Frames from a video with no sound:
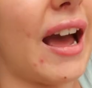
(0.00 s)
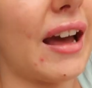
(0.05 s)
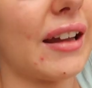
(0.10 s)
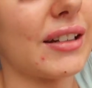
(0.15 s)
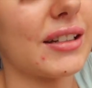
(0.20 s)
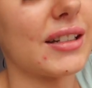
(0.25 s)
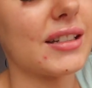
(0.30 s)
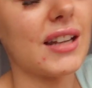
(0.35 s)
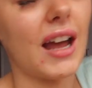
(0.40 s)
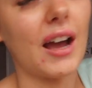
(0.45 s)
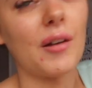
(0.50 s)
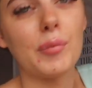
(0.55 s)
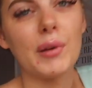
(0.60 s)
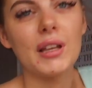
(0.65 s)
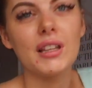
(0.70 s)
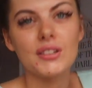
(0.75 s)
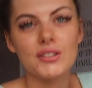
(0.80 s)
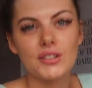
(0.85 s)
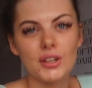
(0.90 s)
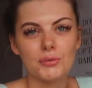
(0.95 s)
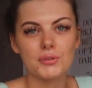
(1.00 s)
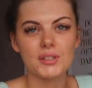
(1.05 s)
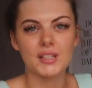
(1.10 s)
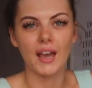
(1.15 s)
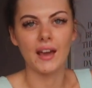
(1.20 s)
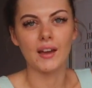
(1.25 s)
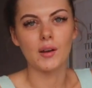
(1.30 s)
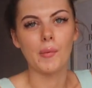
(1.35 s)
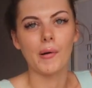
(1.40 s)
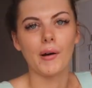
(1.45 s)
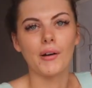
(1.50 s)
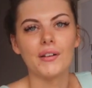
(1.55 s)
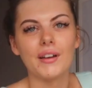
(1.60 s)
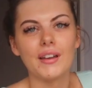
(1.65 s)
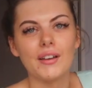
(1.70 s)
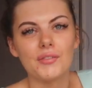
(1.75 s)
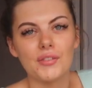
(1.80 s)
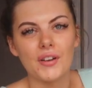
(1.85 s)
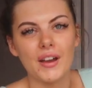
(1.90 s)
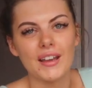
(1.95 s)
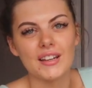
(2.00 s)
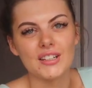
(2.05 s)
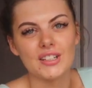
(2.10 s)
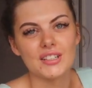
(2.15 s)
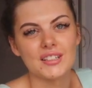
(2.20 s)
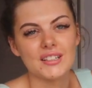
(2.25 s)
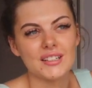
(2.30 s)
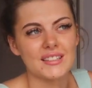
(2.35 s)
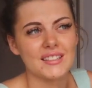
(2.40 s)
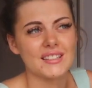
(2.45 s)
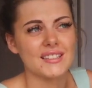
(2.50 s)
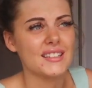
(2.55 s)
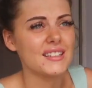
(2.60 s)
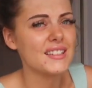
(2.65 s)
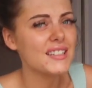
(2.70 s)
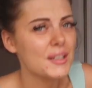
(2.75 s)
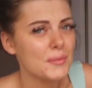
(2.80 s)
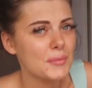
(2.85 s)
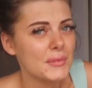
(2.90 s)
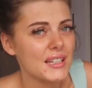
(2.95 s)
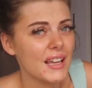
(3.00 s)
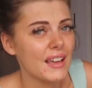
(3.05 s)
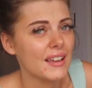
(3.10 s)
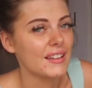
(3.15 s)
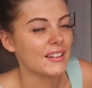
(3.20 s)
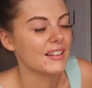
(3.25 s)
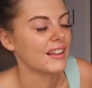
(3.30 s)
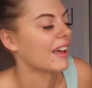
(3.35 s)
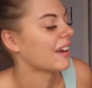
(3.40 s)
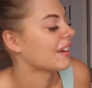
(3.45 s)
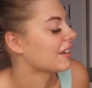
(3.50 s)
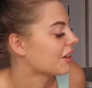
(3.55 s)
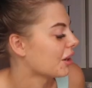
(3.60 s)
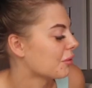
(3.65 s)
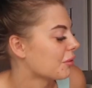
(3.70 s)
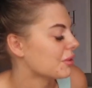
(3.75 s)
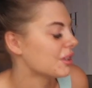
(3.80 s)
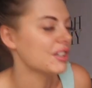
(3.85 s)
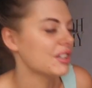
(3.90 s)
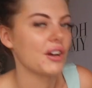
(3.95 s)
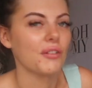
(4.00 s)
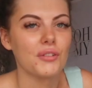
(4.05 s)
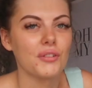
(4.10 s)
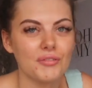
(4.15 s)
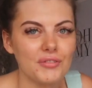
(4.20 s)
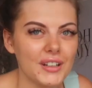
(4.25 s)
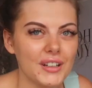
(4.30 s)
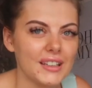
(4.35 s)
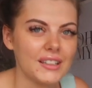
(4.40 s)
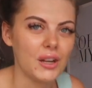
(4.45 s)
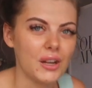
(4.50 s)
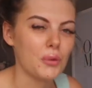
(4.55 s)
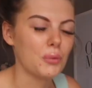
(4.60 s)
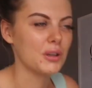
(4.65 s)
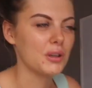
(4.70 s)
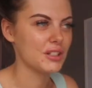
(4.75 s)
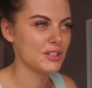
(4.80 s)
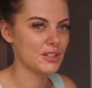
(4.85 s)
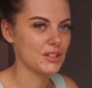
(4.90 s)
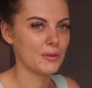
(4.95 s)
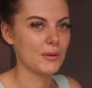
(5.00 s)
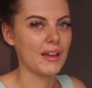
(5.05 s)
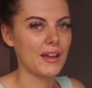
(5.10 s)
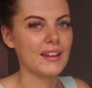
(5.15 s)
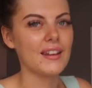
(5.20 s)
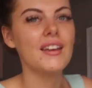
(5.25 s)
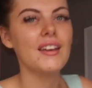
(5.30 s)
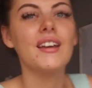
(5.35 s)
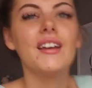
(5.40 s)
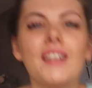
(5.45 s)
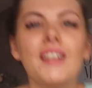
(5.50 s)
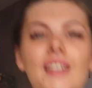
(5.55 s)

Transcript: And I've been so scared about it for ages because it's intimidating, like, you know, when you don't really know what you're doing.